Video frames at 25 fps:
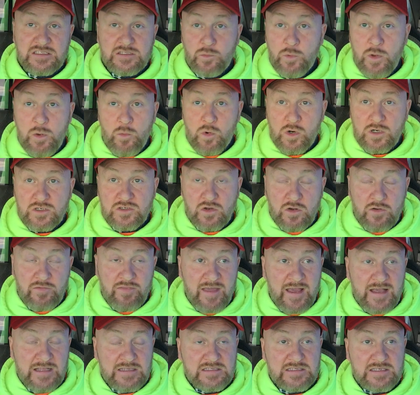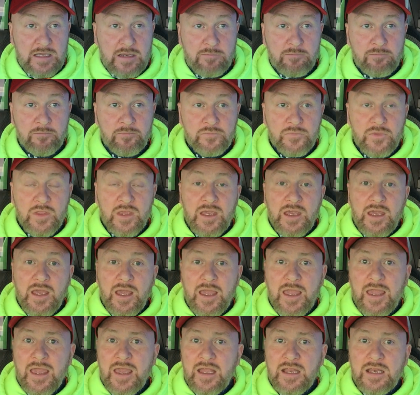So we worked on that some,
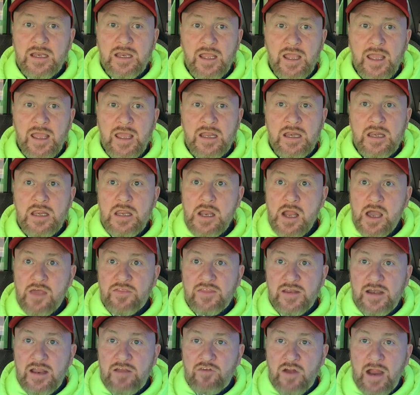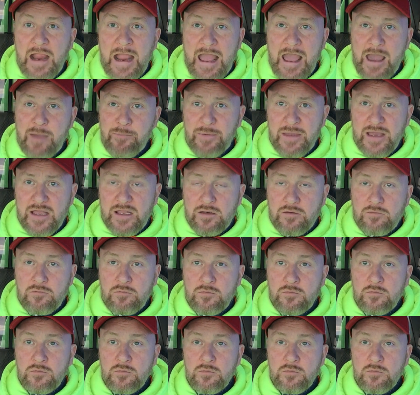and nothing ever happened.